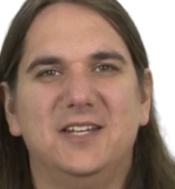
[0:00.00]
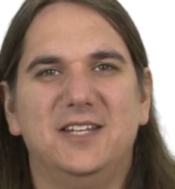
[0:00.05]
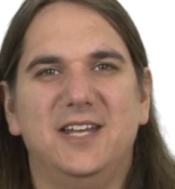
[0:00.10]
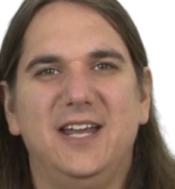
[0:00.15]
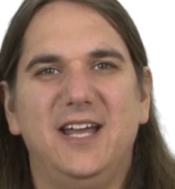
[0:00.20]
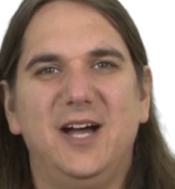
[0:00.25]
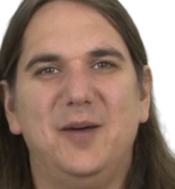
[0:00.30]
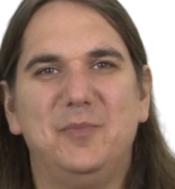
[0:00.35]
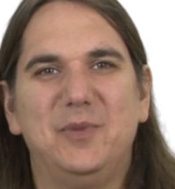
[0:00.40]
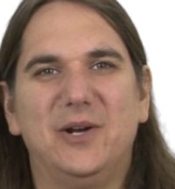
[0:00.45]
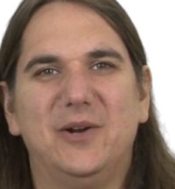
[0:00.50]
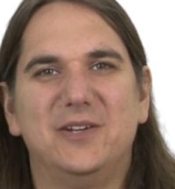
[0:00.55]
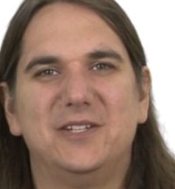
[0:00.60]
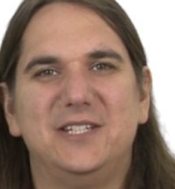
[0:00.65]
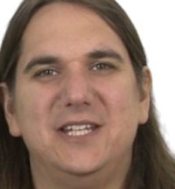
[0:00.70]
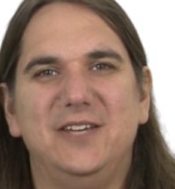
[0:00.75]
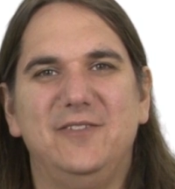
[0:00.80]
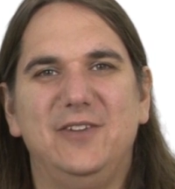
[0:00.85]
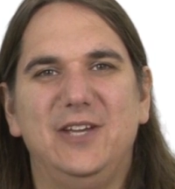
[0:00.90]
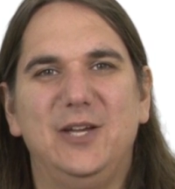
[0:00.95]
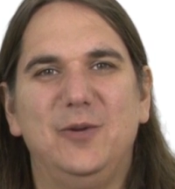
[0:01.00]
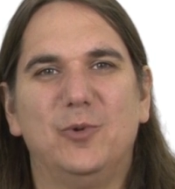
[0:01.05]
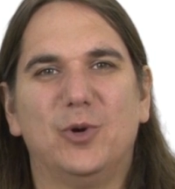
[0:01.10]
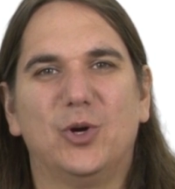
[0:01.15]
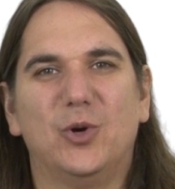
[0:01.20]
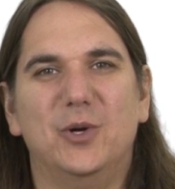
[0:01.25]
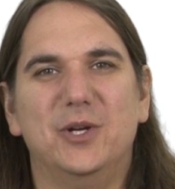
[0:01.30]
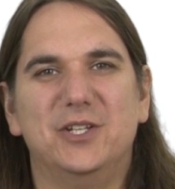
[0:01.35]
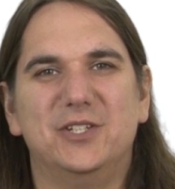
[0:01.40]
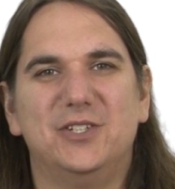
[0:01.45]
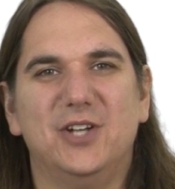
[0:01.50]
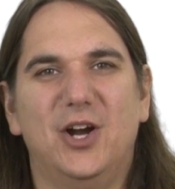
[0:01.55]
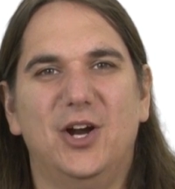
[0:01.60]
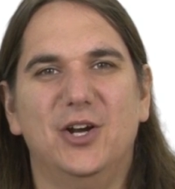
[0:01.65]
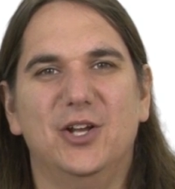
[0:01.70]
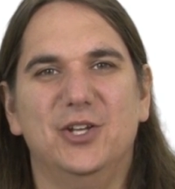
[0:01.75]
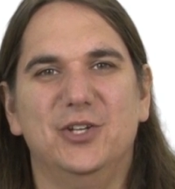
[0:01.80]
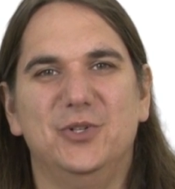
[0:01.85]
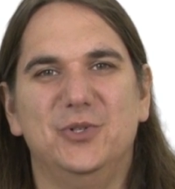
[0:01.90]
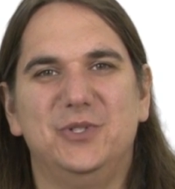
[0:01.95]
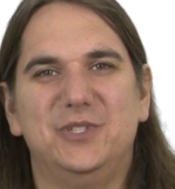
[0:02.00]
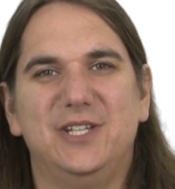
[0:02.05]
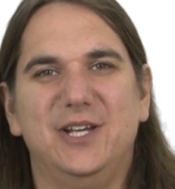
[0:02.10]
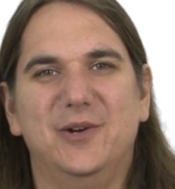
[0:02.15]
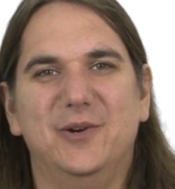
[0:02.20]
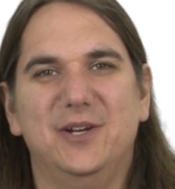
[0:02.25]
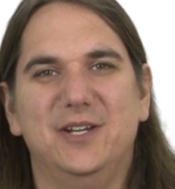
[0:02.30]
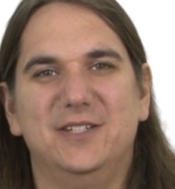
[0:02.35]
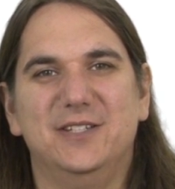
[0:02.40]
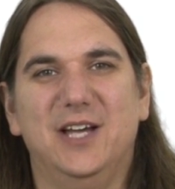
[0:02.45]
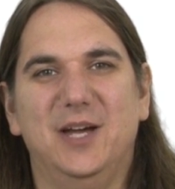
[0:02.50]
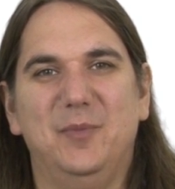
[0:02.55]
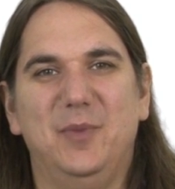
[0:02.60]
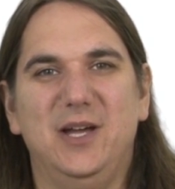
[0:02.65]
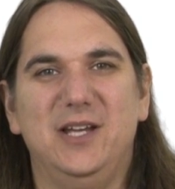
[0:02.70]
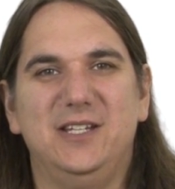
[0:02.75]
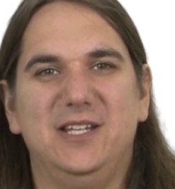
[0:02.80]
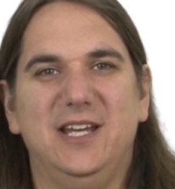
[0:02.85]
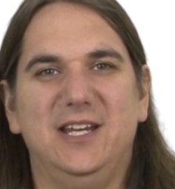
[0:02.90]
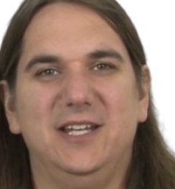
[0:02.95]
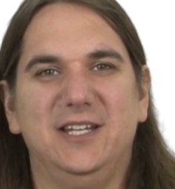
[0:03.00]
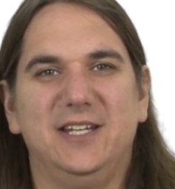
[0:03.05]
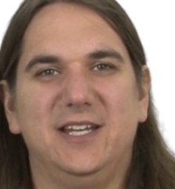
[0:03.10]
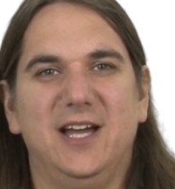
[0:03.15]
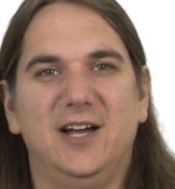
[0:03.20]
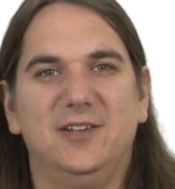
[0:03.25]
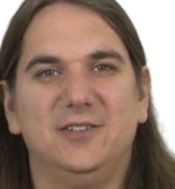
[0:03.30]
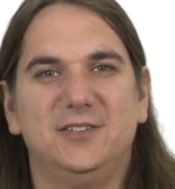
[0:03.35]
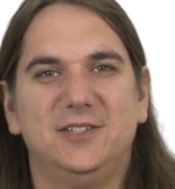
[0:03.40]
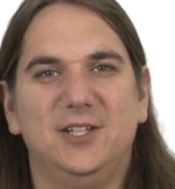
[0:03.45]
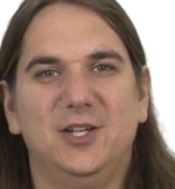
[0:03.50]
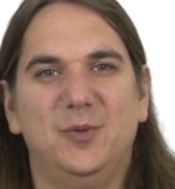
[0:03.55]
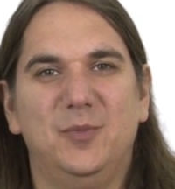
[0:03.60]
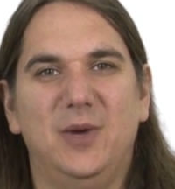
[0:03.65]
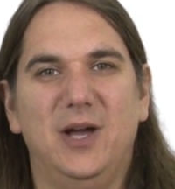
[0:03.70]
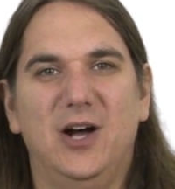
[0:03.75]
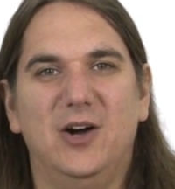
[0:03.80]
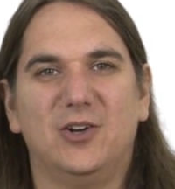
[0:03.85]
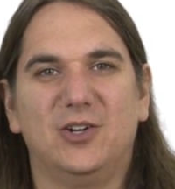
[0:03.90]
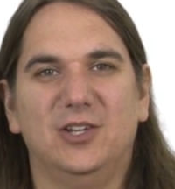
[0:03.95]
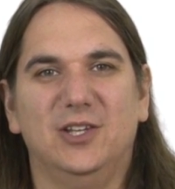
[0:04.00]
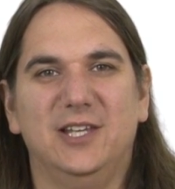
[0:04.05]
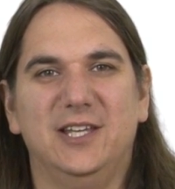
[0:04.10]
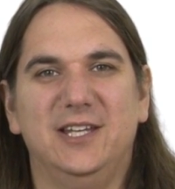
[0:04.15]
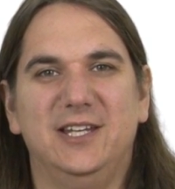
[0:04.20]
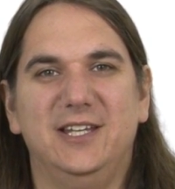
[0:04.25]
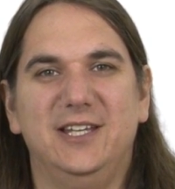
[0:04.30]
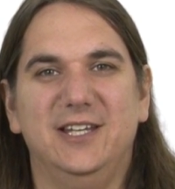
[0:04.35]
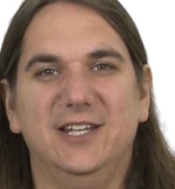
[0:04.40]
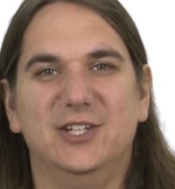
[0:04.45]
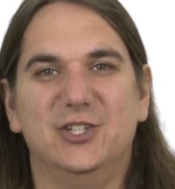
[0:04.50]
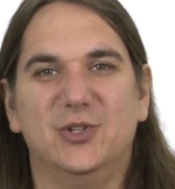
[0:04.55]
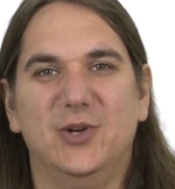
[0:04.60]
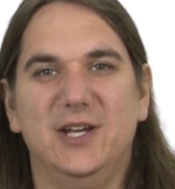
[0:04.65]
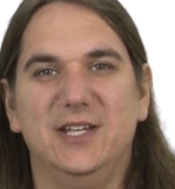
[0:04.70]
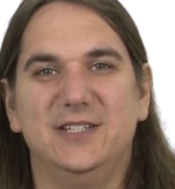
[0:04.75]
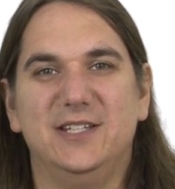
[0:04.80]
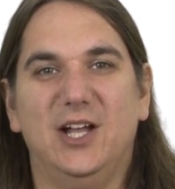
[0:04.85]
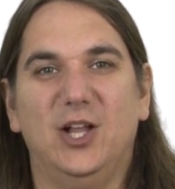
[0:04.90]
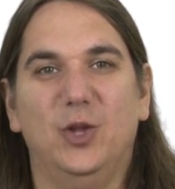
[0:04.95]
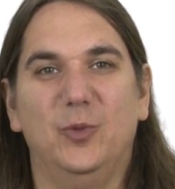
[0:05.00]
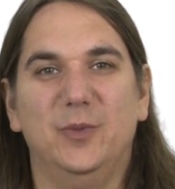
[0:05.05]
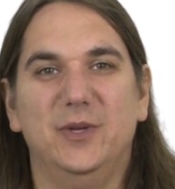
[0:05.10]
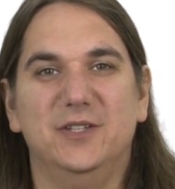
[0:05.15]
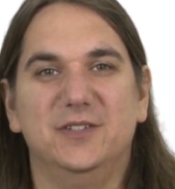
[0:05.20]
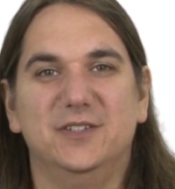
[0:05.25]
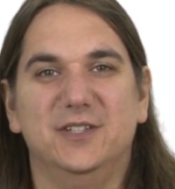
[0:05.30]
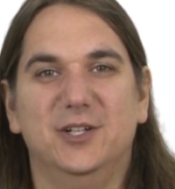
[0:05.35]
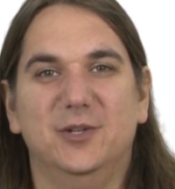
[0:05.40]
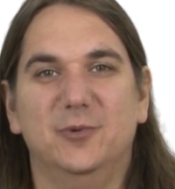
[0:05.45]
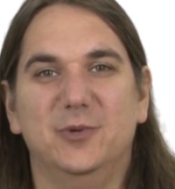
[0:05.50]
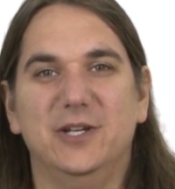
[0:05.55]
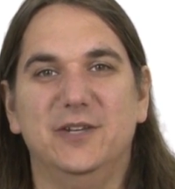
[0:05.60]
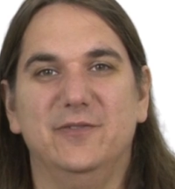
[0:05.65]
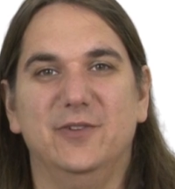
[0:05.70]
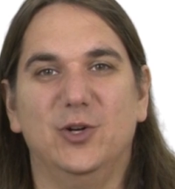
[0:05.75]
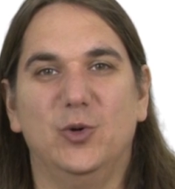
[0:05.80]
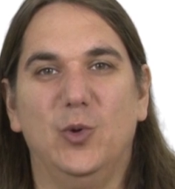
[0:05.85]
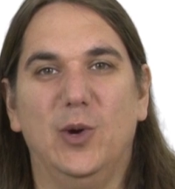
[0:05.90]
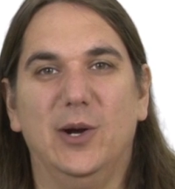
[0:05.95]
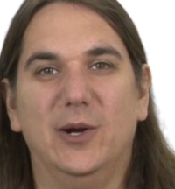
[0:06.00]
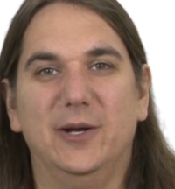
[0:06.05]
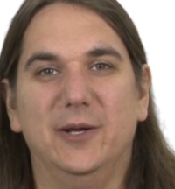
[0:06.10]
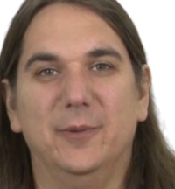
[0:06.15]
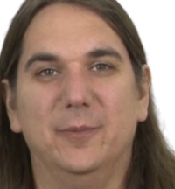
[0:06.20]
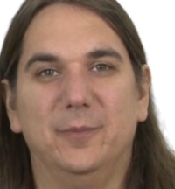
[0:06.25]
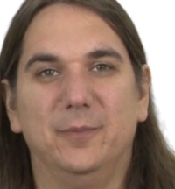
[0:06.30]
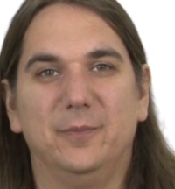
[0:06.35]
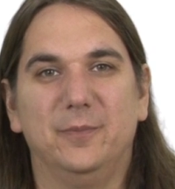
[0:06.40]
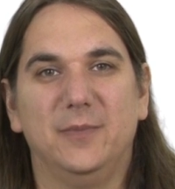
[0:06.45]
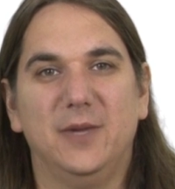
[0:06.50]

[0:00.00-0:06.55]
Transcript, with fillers: Today on BRS TV, we're going to start a new series on maintaining calcium, alkalinity, and trace elements in a reef aquarium.